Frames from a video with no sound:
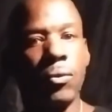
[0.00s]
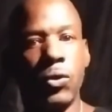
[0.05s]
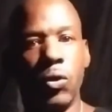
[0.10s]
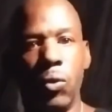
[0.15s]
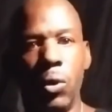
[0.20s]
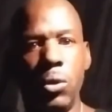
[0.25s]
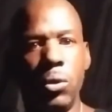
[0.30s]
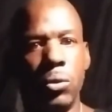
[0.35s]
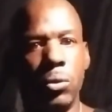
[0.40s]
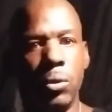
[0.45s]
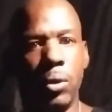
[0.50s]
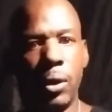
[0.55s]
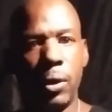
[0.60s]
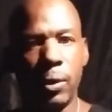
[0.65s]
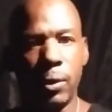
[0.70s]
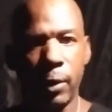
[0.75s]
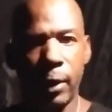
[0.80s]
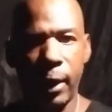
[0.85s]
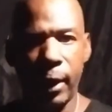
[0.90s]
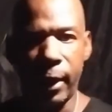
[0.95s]
whoa,
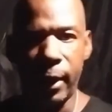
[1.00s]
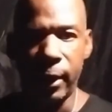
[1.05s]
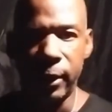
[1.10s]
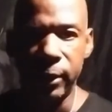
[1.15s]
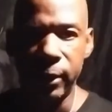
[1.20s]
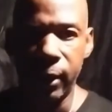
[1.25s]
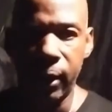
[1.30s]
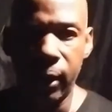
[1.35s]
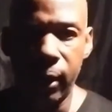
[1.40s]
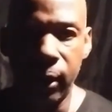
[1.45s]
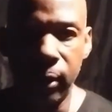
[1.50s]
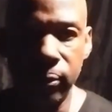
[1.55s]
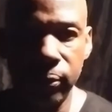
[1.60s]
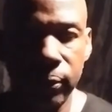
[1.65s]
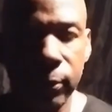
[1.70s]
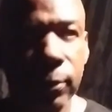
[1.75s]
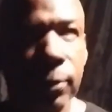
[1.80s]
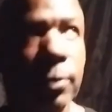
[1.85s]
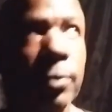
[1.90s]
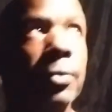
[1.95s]
and what
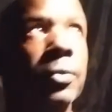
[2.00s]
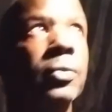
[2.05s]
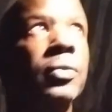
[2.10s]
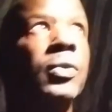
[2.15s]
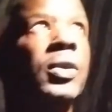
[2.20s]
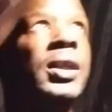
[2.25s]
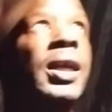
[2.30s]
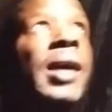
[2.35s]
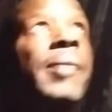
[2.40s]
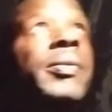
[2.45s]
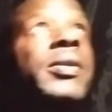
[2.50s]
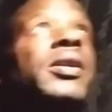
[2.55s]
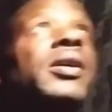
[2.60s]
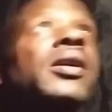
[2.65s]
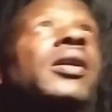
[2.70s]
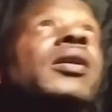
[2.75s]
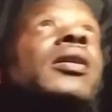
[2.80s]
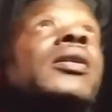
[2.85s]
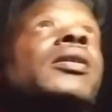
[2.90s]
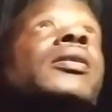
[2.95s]
happened
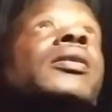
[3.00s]
there?